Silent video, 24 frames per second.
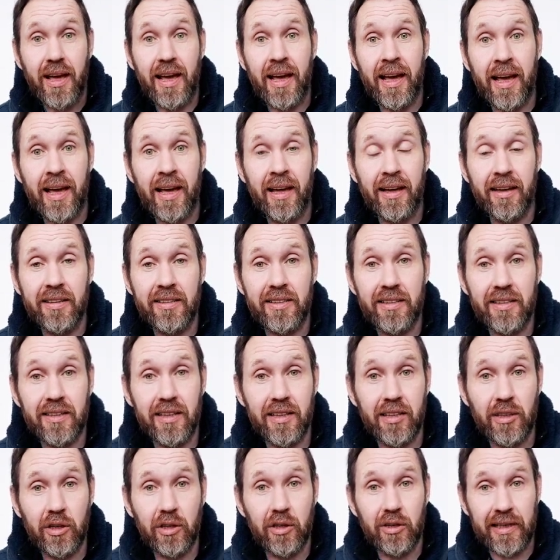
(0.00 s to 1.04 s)
and
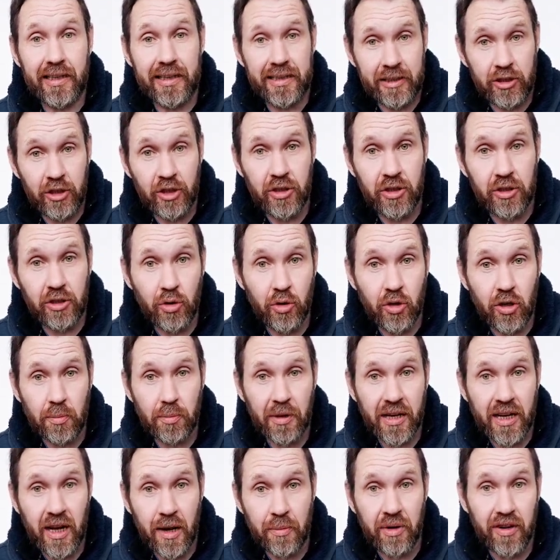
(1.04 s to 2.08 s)
you could
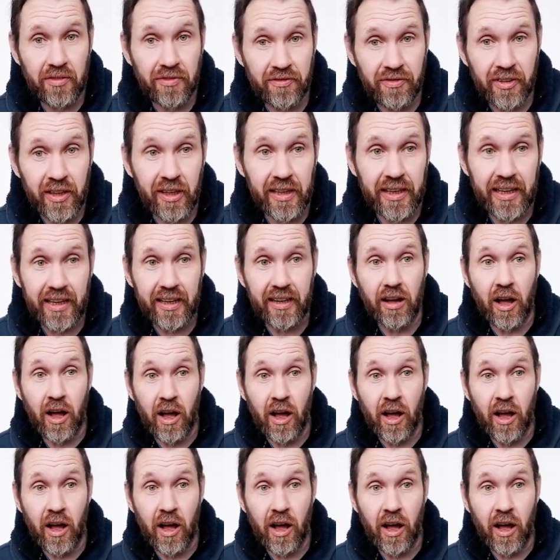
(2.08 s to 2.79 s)
become an affiliate